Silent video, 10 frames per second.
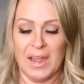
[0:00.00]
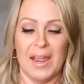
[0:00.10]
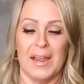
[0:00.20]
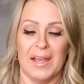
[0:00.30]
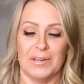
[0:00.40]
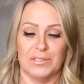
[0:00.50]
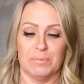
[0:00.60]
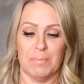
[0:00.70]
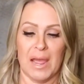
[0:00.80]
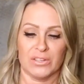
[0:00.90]
And to
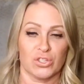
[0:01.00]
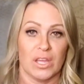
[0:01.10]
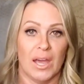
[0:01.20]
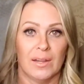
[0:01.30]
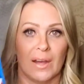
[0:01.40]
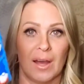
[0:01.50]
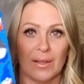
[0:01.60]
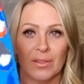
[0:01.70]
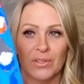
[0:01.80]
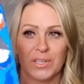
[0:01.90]
match that,
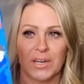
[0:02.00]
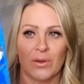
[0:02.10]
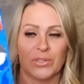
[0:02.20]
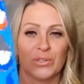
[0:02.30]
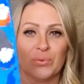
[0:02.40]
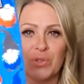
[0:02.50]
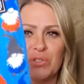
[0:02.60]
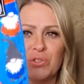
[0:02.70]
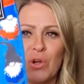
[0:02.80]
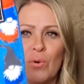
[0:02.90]
look at how cute
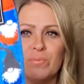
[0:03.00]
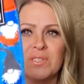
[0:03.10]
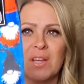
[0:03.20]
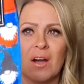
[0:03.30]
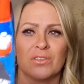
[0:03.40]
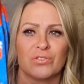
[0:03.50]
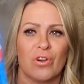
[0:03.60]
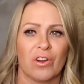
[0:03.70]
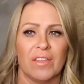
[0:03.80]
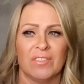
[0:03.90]
these gnome socks
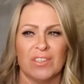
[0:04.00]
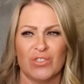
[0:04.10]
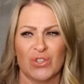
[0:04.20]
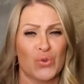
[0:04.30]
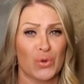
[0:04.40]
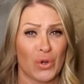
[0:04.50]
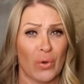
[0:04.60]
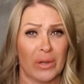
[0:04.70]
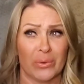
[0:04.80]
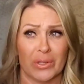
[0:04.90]
are. And these two were
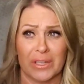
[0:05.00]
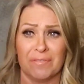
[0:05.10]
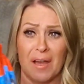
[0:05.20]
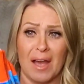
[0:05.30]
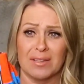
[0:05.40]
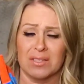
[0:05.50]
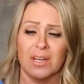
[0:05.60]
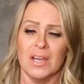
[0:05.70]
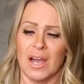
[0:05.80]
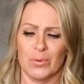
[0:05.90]
going really fast.
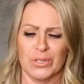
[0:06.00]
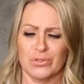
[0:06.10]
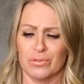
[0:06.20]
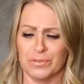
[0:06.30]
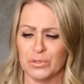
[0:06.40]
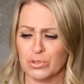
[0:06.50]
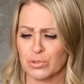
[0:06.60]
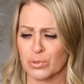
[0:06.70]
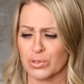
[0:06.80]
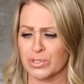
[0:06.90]
I went to a few
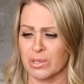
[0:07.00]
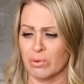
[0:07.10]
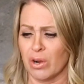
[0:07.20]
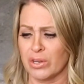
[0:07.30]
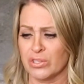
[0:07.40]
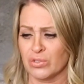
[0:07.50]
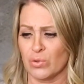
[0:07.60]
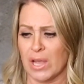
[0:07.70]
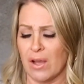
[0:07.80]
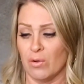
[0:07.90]
stores. They were already
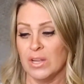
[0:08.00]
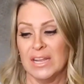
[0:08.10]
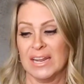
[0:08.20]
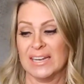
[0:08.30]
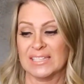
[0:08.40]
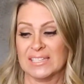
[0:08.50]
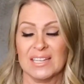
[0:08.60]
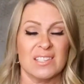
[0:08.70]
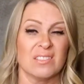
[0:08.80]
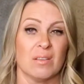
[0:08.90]
sold out. And it
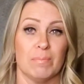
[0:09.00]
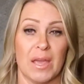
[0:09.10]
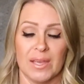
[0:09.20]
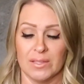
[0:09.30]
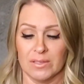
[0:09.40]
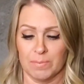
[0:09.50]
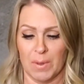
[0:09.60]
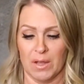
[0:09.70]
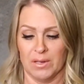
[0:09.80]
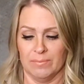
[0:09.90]
says it's a men's,
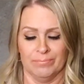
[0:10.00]
but